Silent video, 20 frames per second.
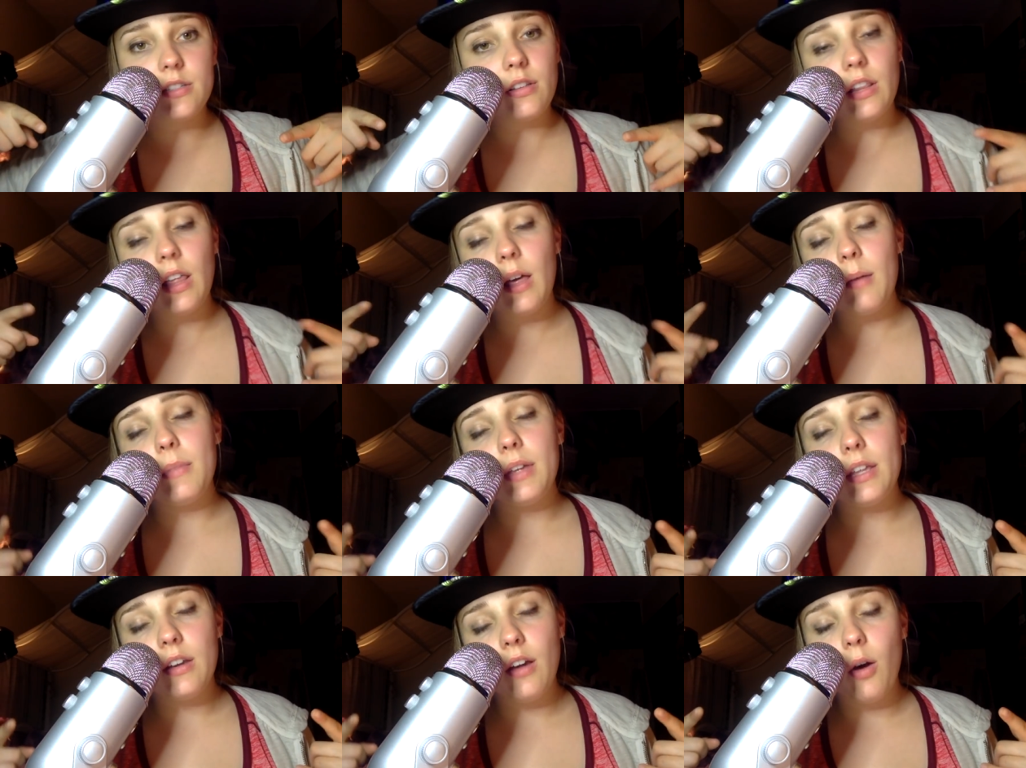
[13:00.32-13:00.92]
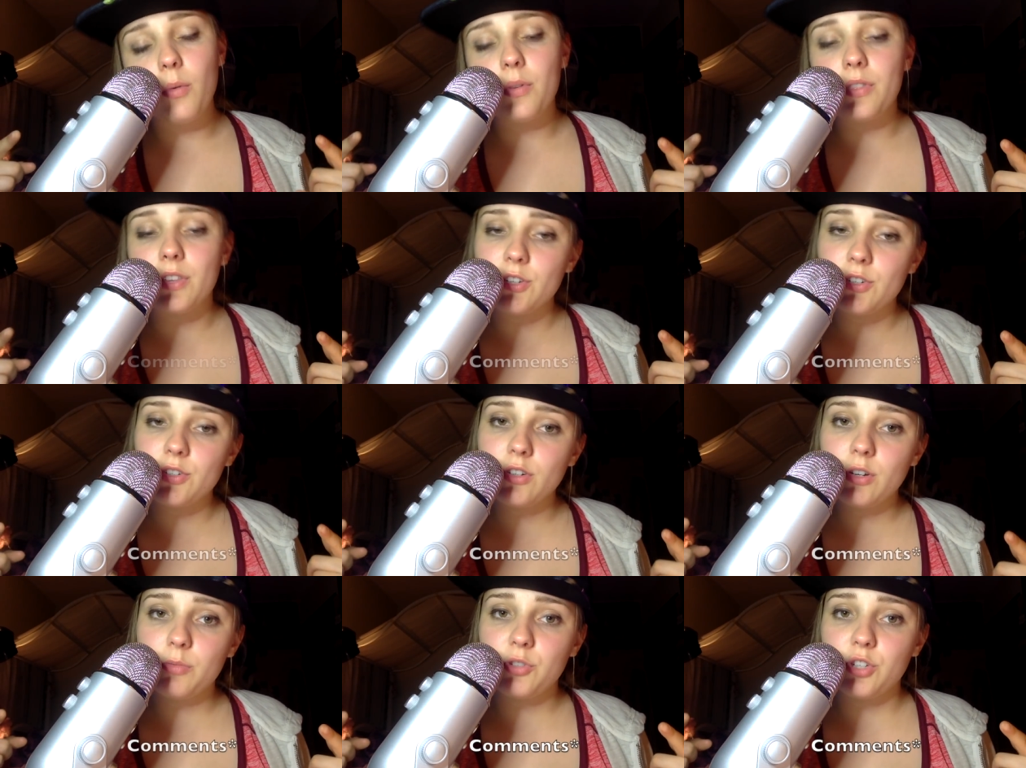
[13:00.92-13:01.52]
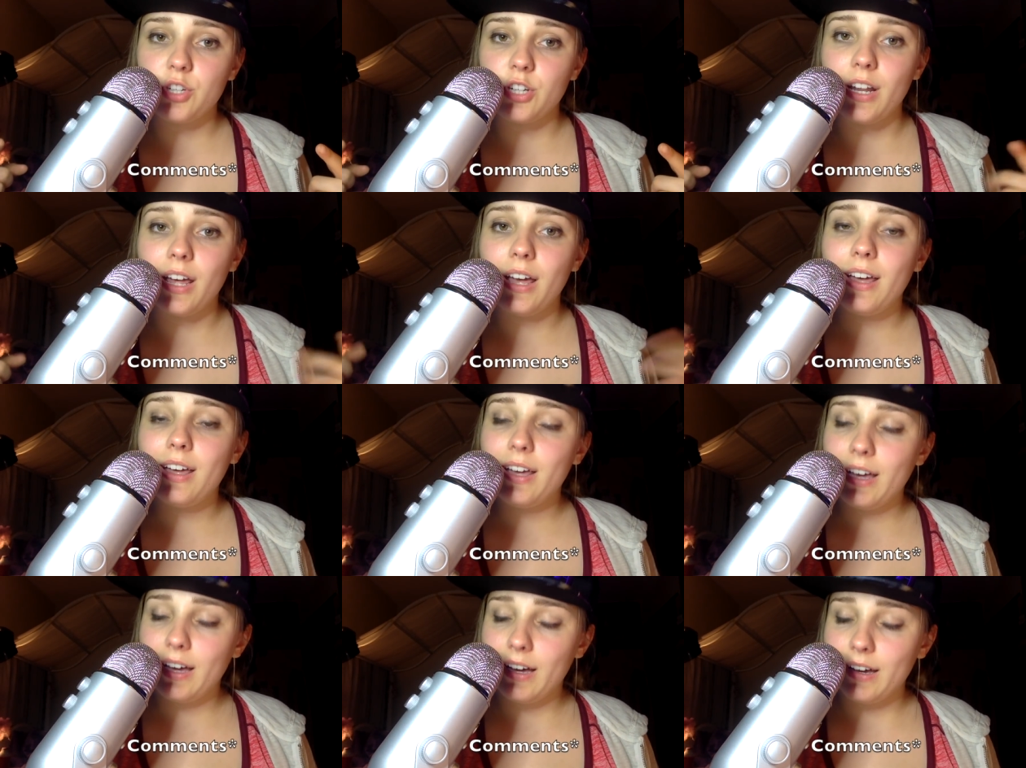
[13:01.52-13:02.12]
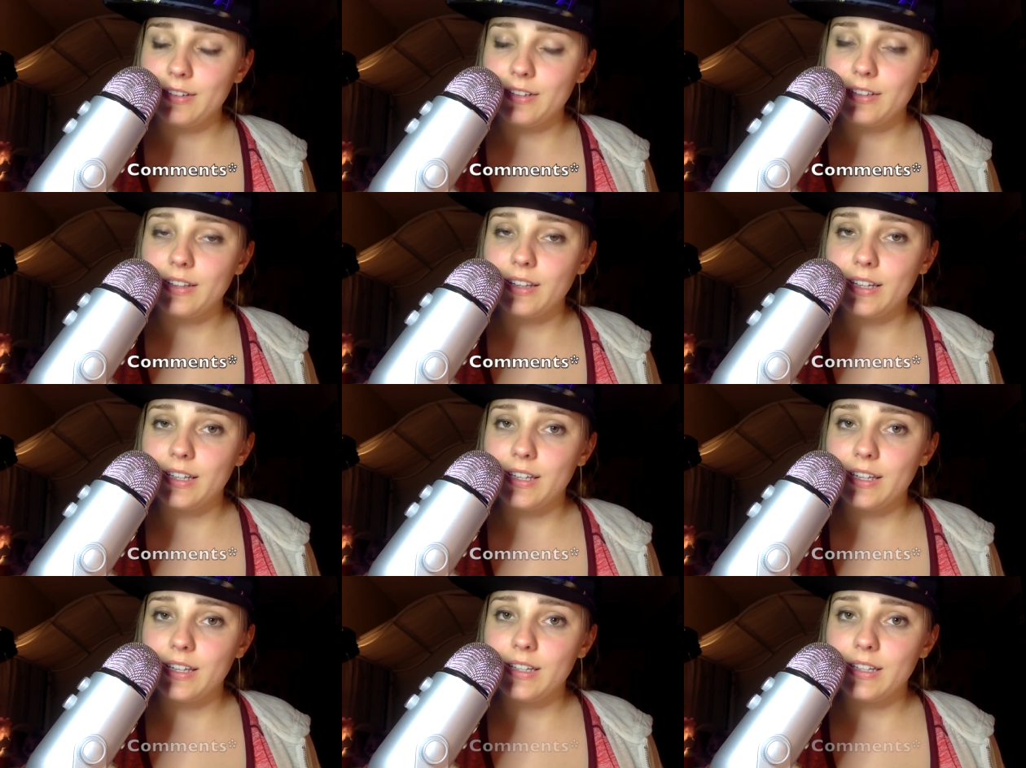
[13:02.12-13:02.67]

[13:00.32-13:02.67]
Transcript: so let me know in the description how you like